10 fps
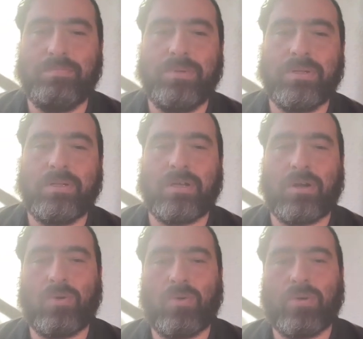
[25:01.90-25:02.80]
to build
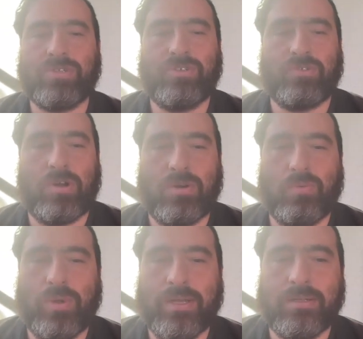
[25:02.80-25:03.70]
a horse
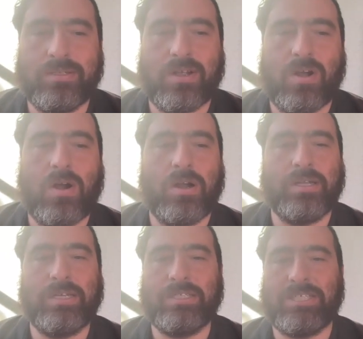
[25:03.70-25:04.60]
drawn wheeled
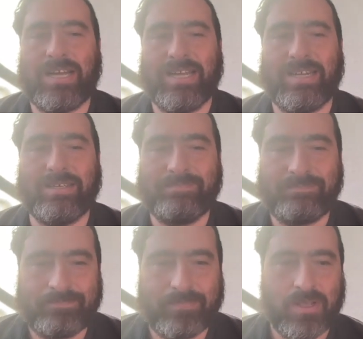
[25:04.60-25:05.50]
cart in China.
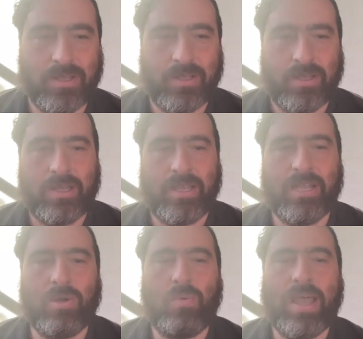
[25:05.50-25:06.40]

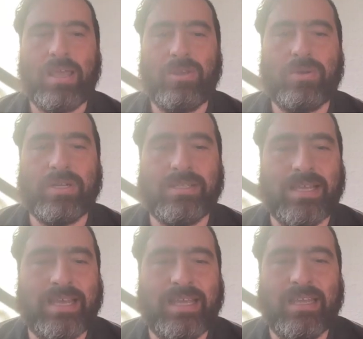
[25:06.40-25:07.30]
In a way, you could
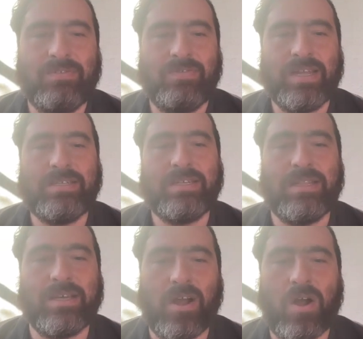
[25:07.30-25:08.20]
say he
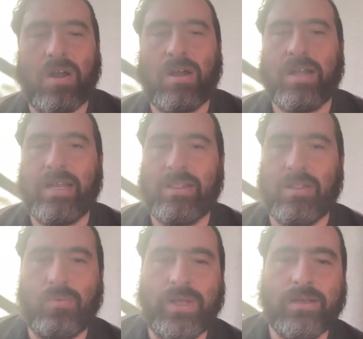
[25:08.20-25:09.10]
invented the cart and
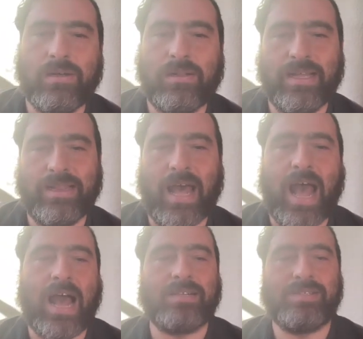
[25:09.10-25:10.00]
the wheel and the
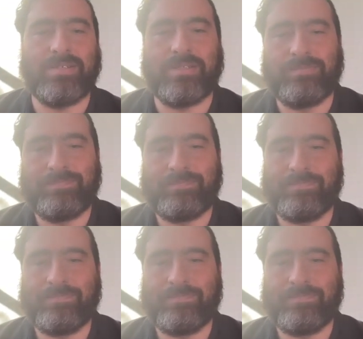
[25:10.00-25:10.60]
axle.